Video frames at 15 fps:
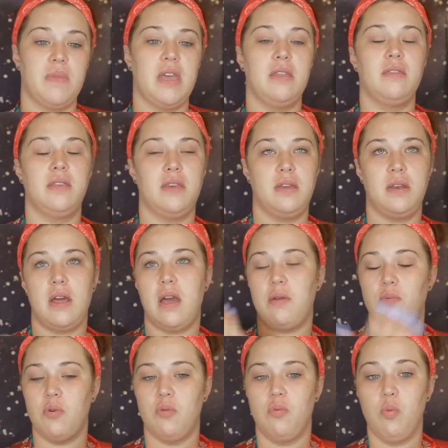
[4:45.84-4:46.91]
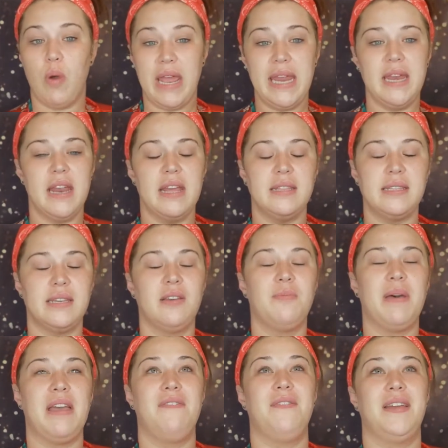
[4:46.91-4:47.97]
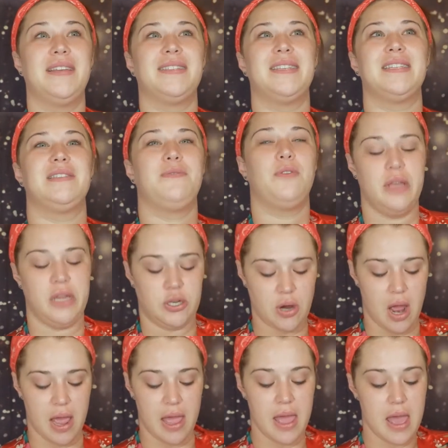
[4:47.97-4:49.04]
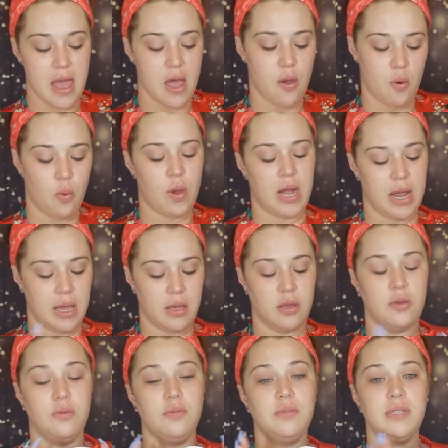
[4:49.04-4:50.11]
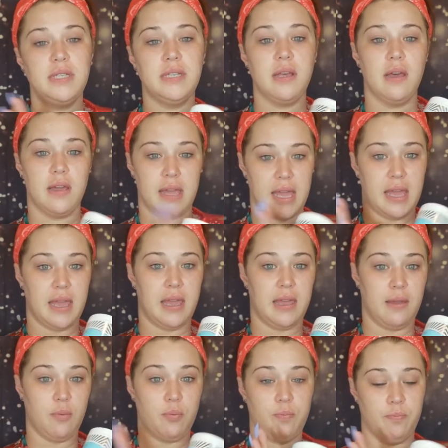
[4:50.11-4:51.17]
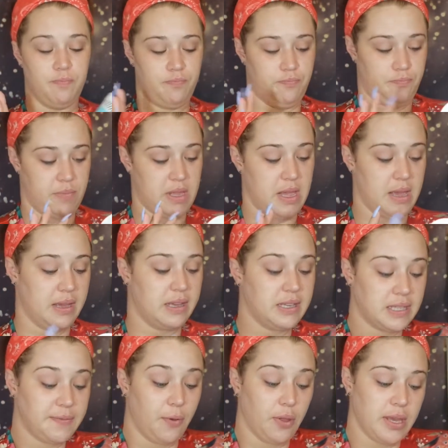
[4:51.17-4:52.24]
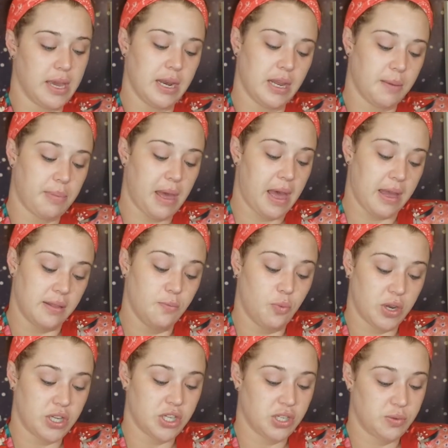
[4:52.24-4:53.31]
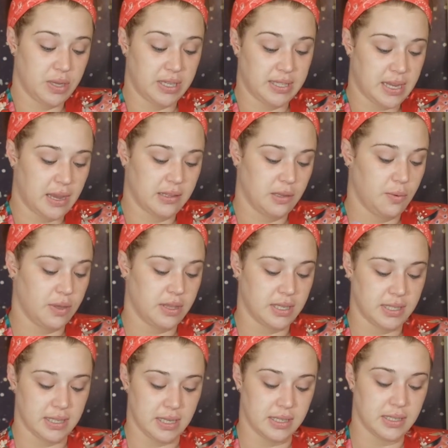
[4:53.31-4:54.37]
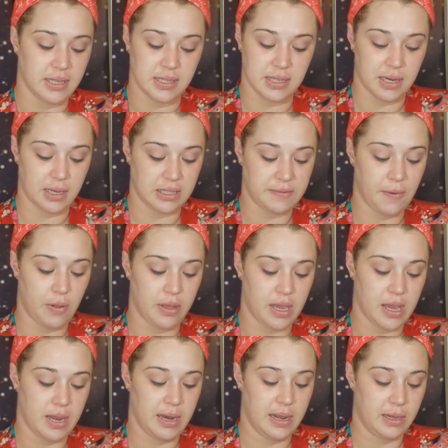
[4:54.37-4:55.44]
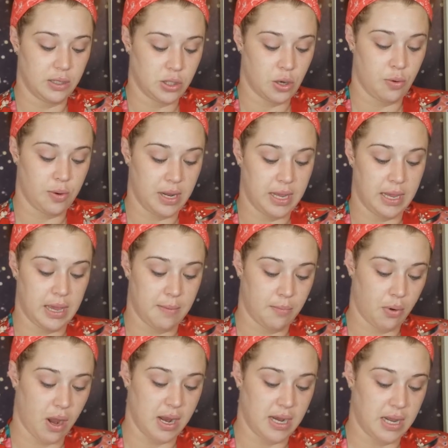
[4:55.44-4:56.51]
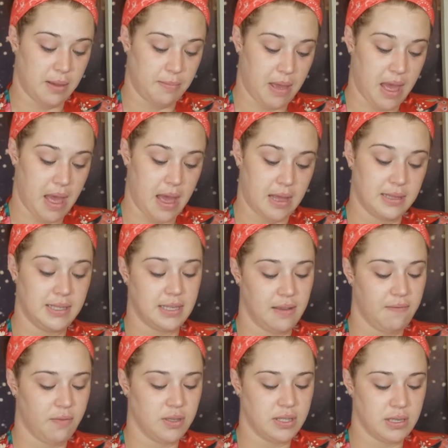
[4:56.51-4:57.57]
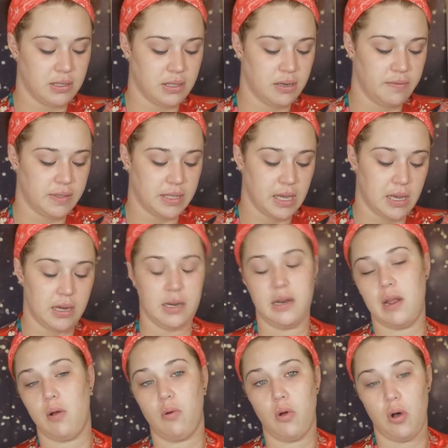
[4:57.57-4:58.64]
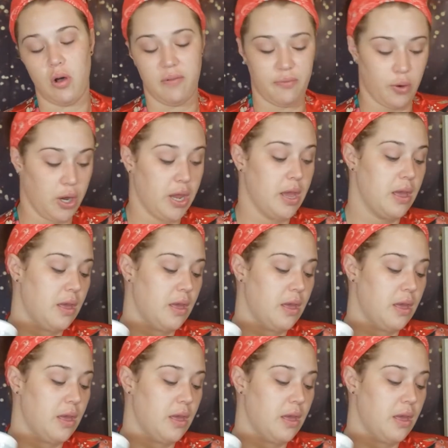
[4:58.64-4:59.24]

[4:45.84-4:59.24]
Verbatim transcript: And then I will wait until my face is fully dry. When I use a exfoliating pad, which is exactly what this is, it's an exfoliating, toning, and brightening pad, safe for sensitive skin and alcohol free.